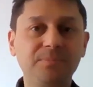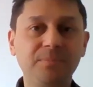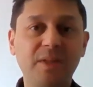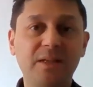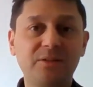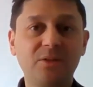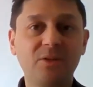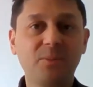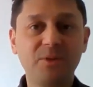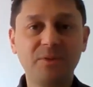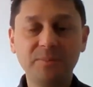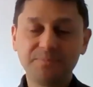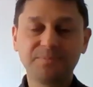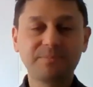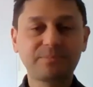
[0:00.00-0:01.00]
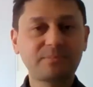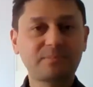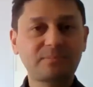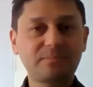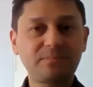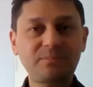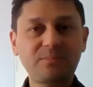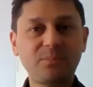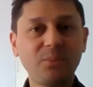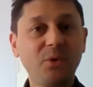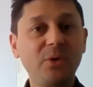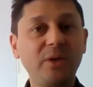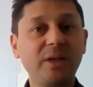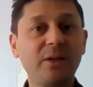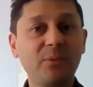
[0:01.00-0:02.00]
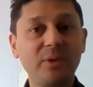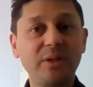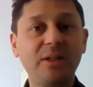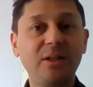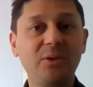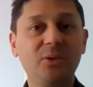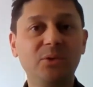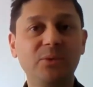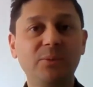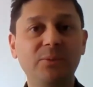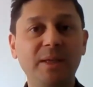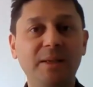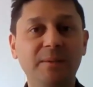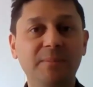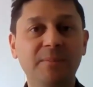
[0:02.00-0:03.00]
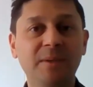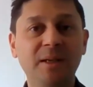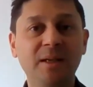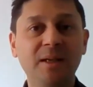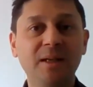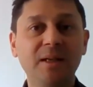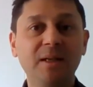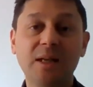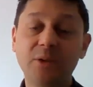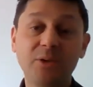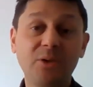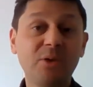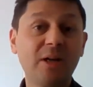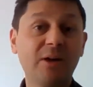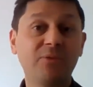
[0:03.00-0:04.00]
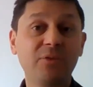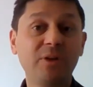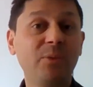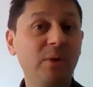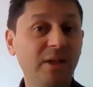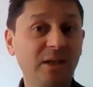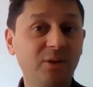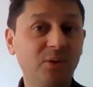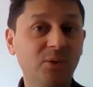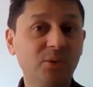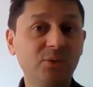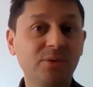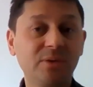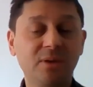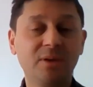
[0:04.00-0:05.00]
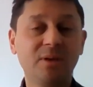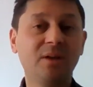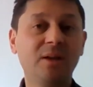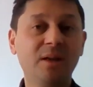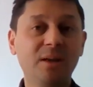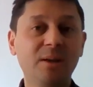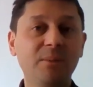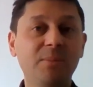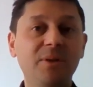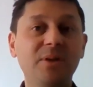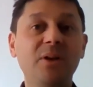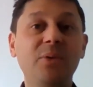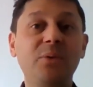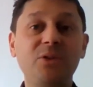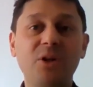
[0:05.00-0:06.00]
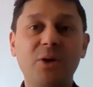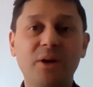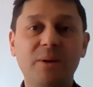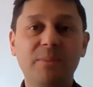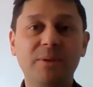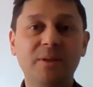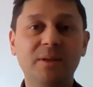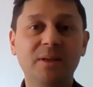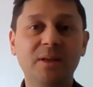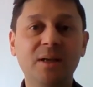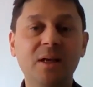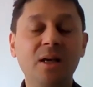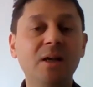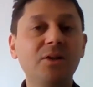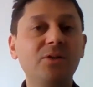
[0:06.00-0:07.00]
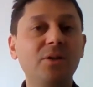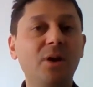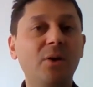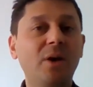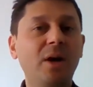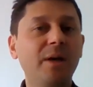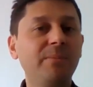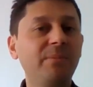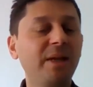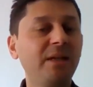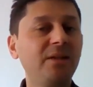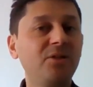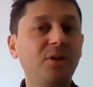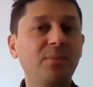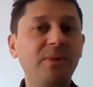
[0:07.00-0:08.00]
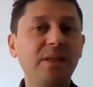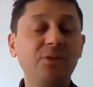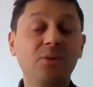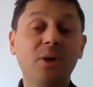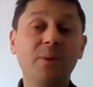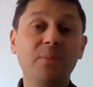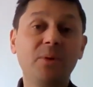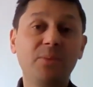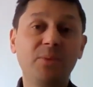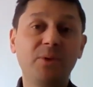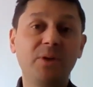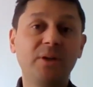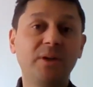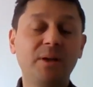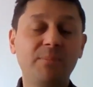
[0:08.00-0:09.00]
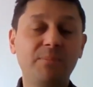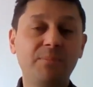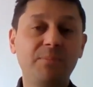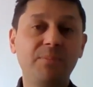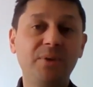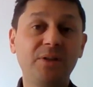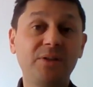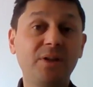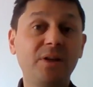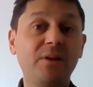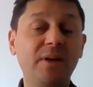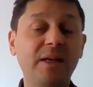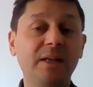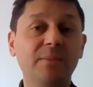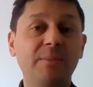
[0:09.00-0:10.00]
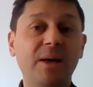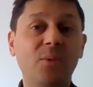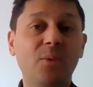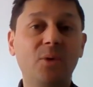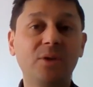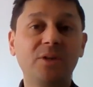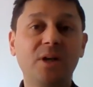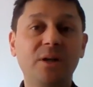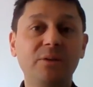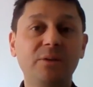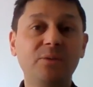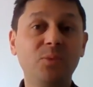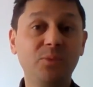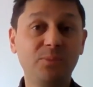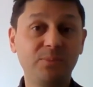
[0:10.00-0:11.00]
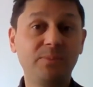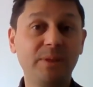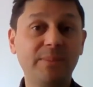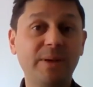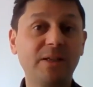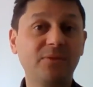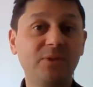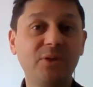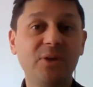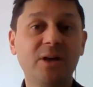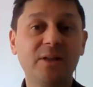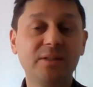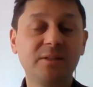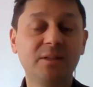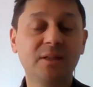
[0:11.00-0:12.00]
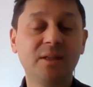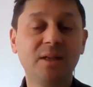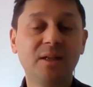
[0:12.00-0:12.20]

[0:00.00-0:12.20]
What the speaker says: That's an option. Or you can have weekly calls with me. Now you could have 3 weekly calls, but no one showed up. So I may stop these, or I might put a survey in about what times would be best for you guys.